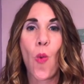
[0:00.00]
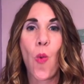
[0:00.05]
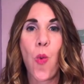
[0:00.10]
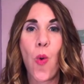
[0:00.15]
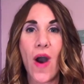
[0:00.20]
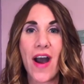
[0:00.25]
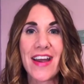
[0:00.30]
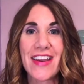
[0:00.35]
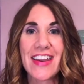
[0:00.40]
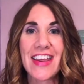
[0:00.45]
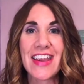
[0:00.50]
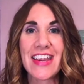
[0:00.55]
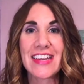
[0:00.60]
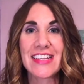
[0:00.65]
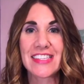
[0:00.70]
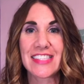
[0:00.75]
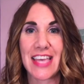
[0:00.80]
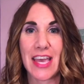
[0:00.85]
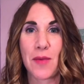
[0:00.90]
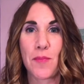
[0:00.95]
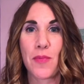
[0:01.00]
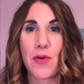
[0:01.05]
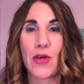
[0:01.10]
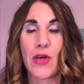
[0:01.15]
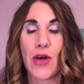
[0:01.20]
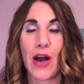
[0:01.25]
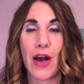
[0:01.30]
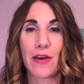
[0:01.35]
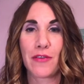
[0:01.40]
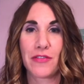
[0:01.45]
One
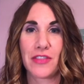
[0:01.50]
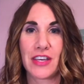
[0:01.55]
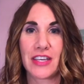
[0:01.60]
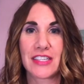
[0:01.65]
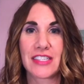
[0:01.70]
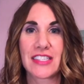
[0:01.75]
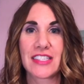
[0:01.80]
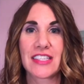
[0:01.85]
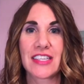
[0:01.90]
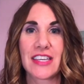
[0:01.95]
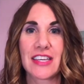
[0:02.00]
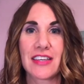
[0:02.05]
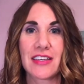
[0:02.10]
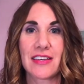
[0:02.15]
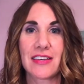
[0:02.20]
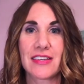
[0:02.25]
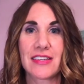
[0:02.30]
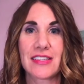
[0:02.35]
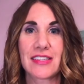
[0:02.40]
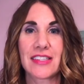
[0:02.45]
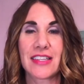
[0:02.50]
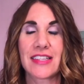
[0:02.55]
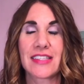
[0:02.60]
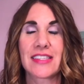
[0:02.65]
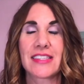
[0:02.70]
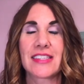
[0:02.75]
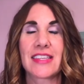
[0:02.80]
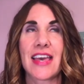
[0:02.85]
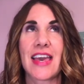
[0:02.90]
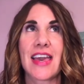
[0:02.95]
example of this is
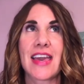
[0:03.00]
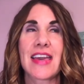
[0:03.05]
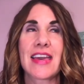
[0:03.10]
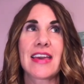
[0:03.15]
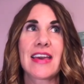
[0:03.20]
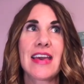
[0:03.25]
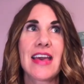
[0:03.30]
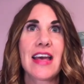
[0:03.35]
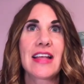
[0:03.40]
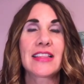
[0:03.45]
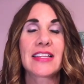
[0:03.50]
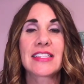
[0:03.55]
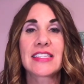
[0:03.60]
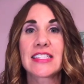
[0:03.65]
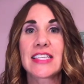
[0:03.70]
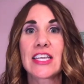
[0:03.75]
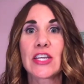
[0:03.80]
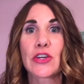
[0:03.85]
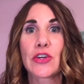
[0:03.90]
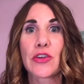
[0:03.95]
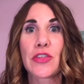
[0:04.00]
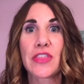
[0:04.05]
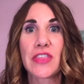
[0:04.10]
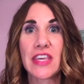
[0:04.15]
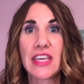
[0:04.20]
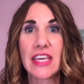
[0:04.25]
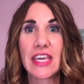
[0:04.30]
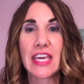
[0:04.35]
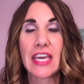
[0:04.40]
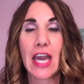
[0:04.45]
let's say let's say you're
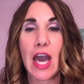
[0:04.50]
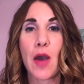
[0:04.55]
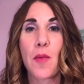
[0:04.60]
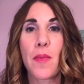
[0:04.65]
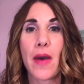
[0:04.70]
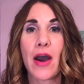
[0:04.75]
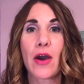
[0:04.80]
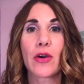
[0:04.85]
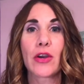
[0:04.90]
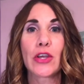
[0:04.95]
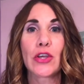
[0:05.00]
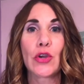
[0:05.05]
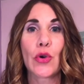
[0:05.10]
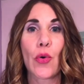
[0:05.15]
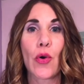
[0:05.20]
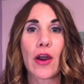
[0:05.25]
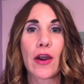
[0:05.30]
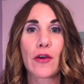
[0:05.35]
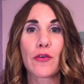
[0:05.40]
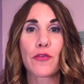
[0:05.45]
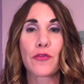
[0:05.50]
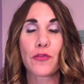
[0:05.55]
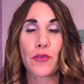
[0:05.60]
thinking about your